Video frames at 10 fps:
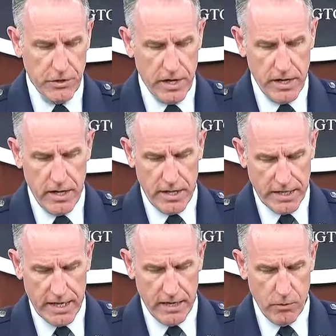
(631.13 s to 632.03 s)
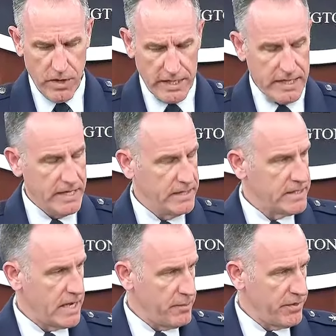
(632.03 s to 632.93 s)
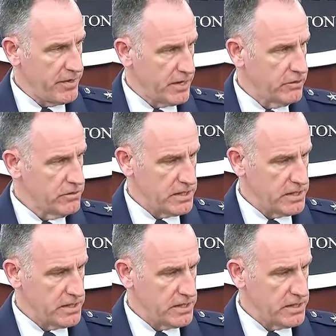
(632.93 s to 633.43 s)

Garnett, again, I don't want to get into hypotheticals.